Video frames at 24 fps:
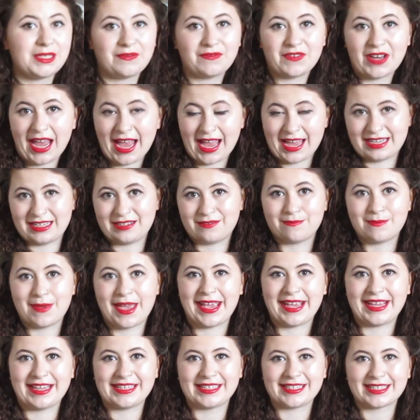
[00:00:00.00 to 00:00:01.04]
even
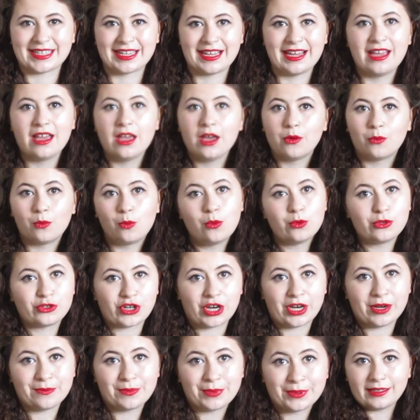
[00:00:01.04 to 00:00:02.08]
handmade wardrobe.